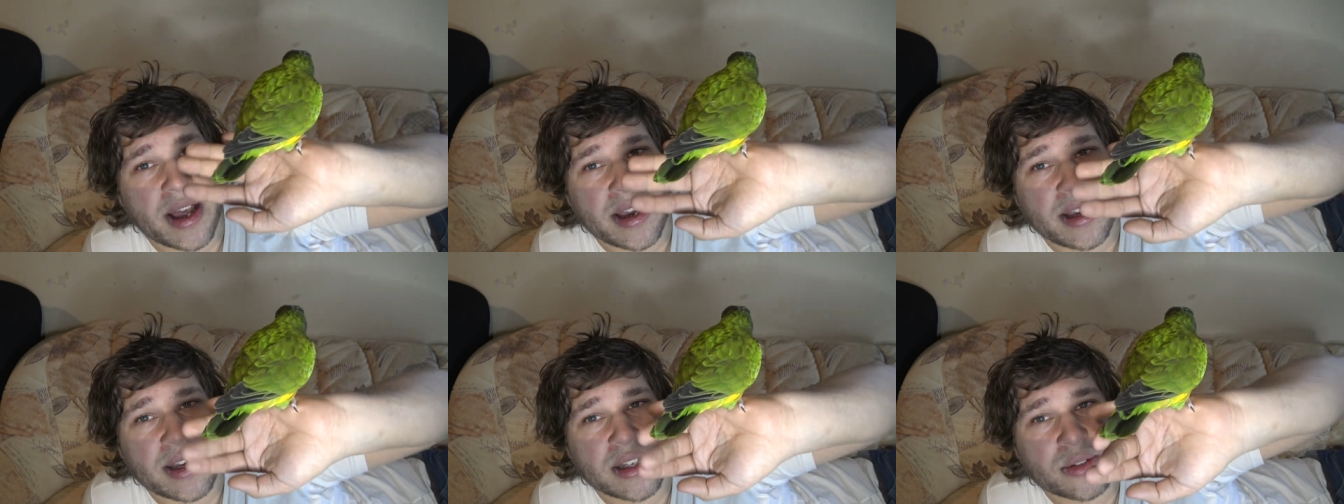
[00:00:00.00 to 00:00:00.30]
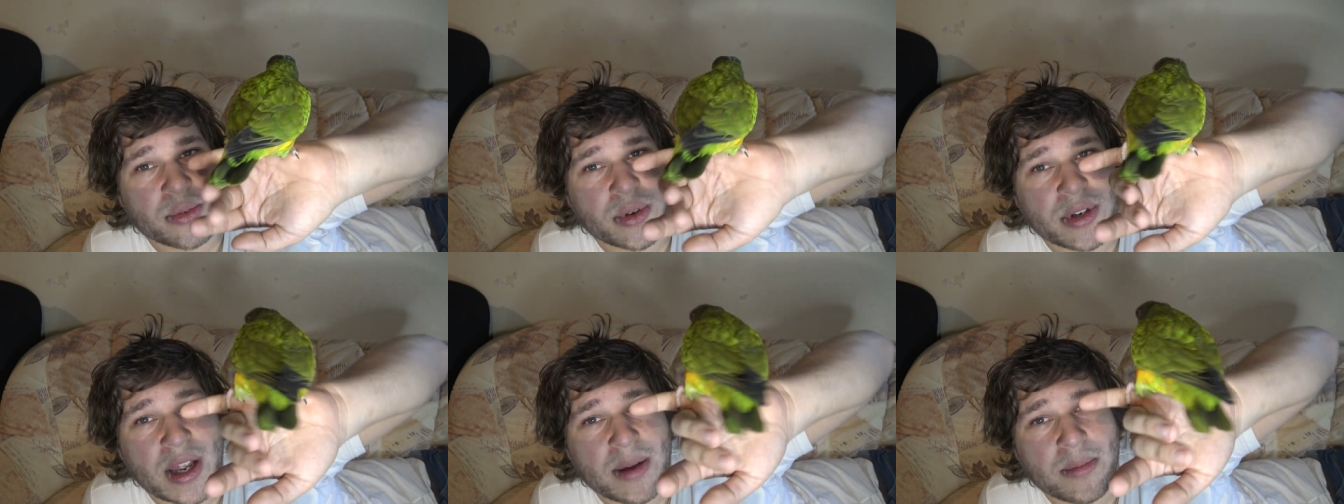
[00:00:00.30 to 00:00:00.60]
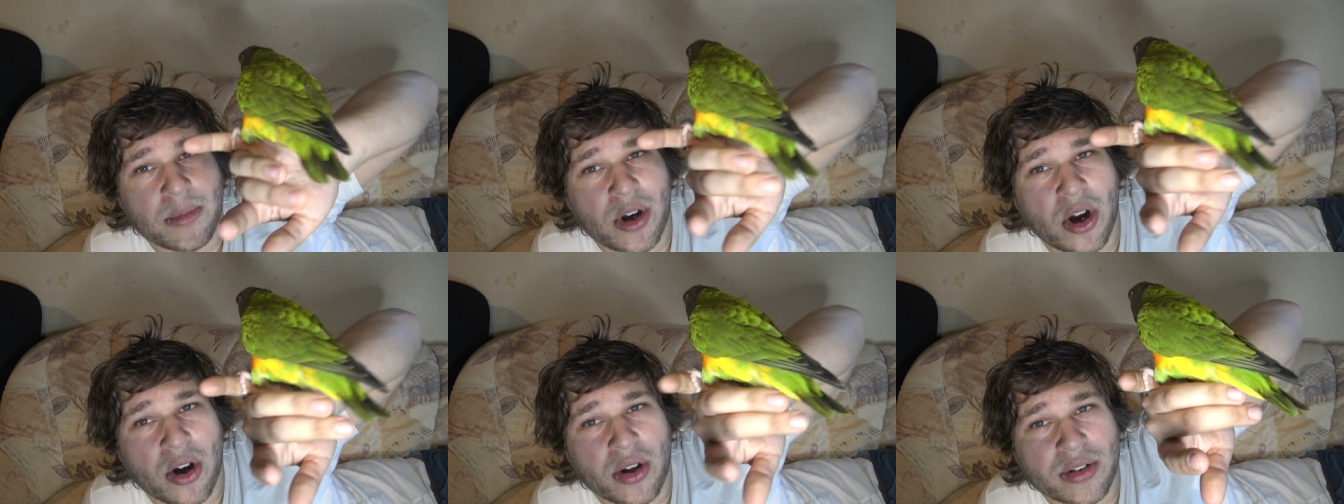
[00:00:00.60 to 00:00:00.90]
like it when
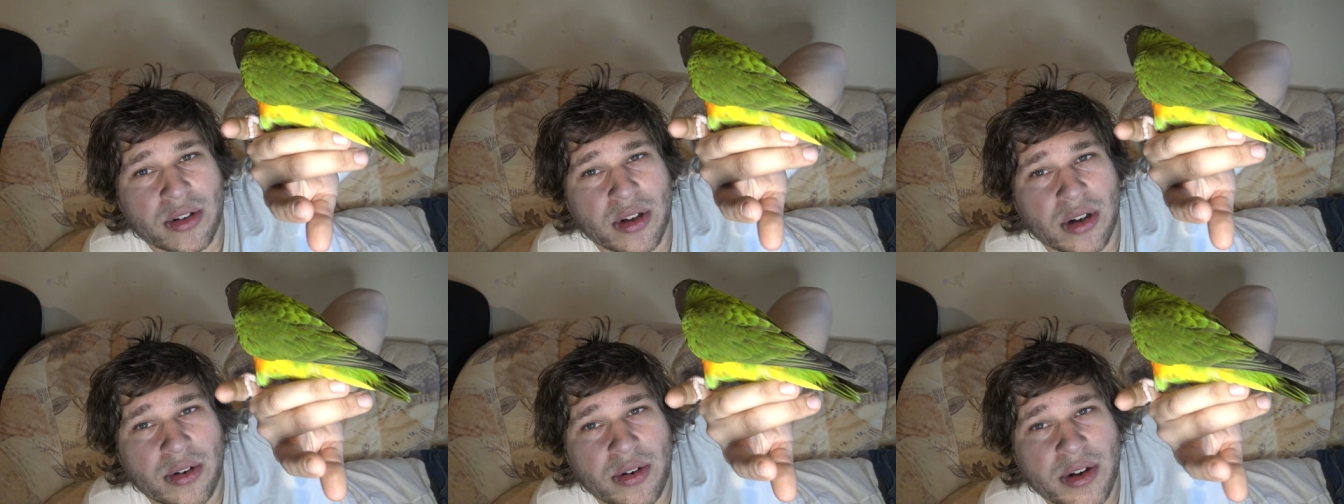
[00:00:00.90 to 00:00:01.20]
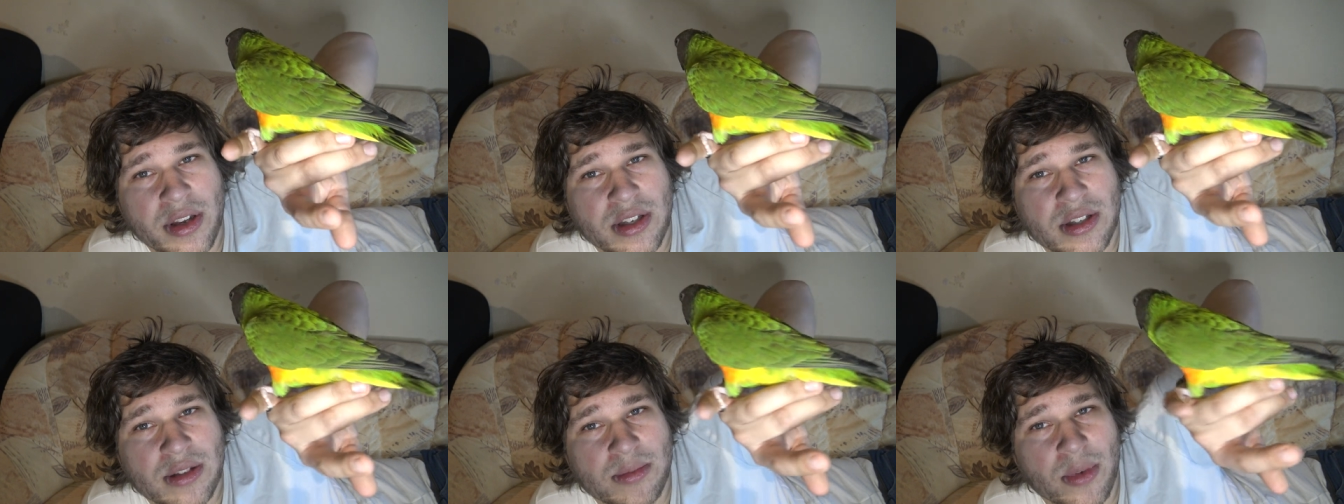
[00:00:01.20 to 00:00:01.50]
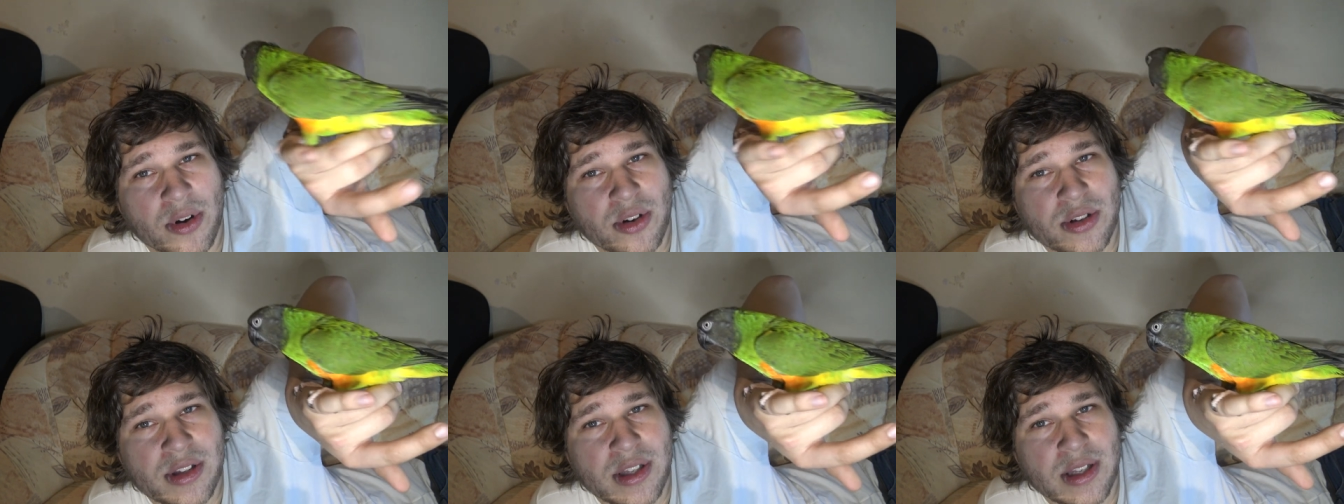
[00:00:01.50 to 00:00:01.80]
I'm gone though, he's
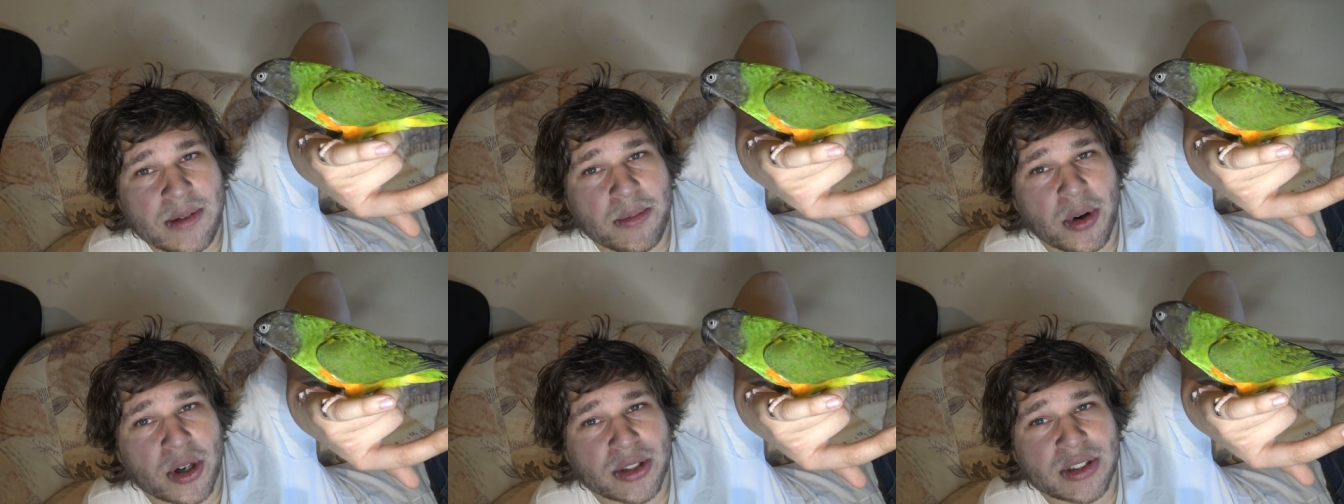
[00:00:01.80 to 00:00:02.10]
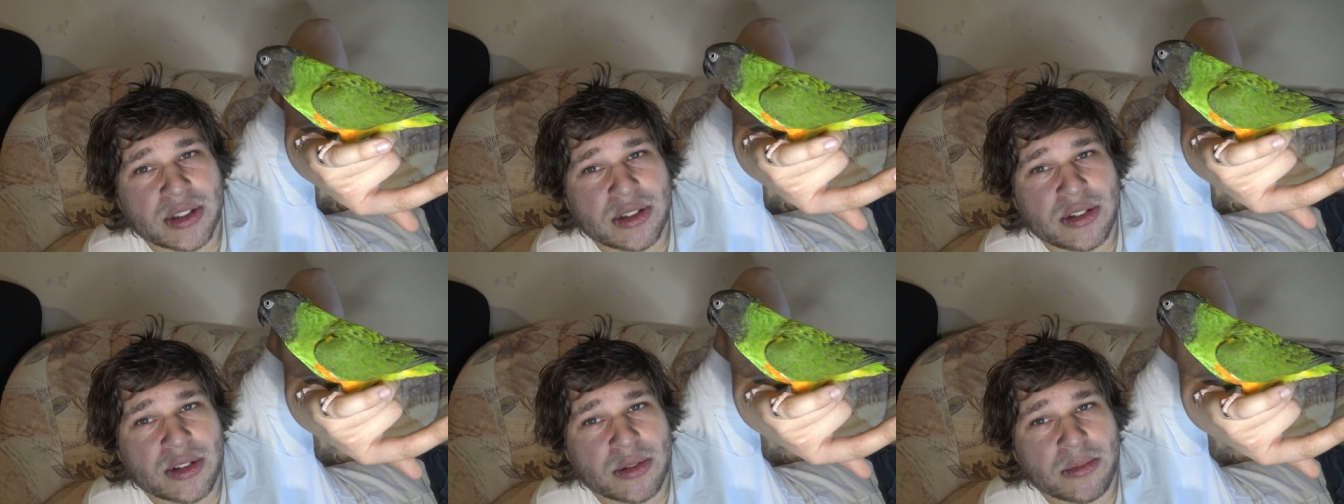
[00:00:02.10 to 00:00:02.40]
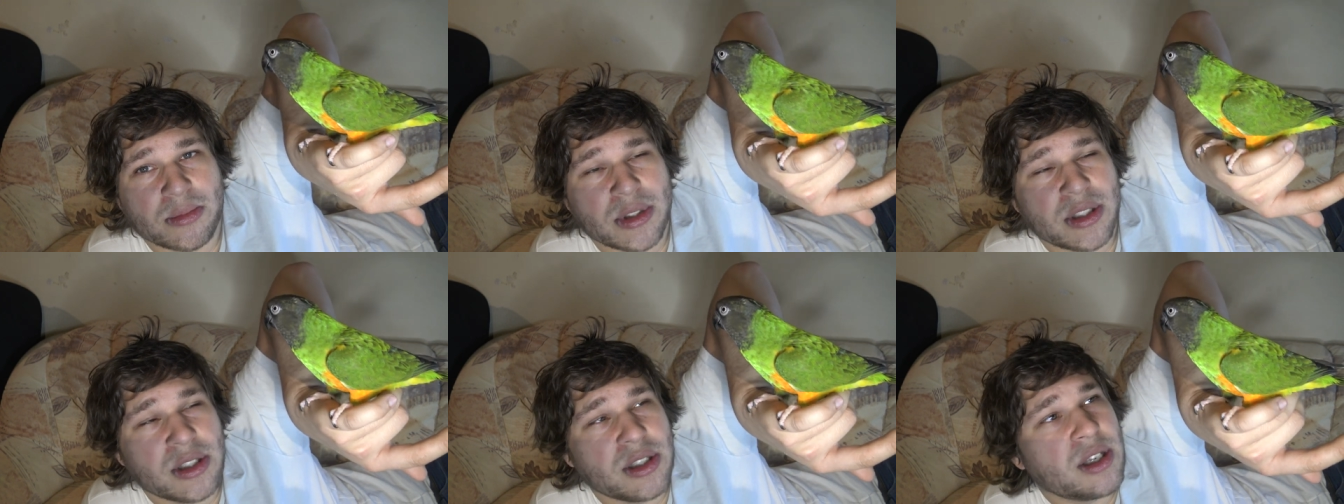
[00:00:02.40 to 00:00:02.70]
mostly bonded to
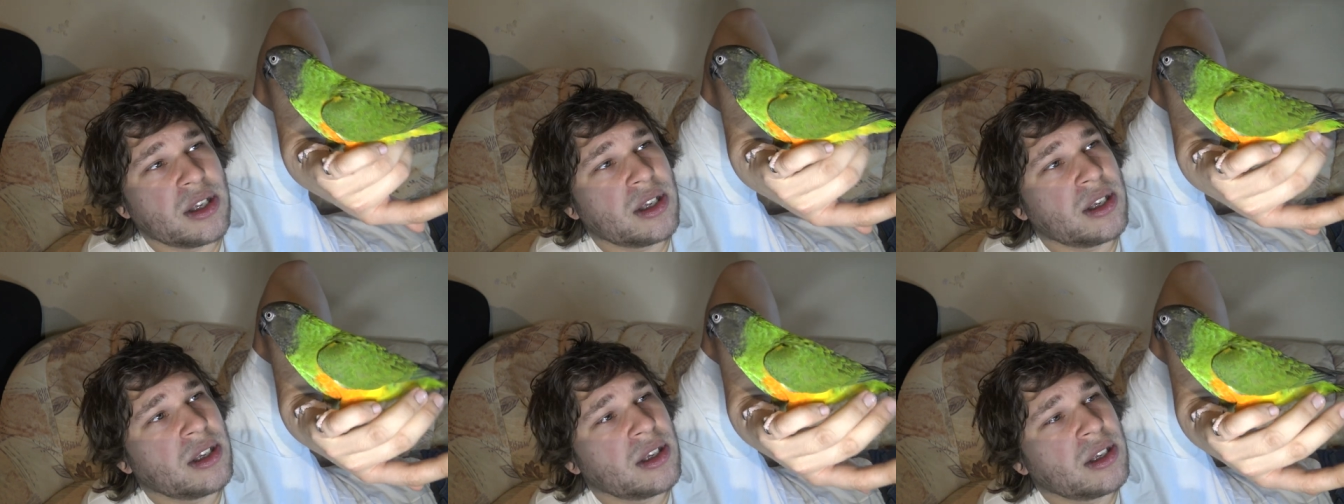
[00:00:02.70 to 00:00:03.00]
me.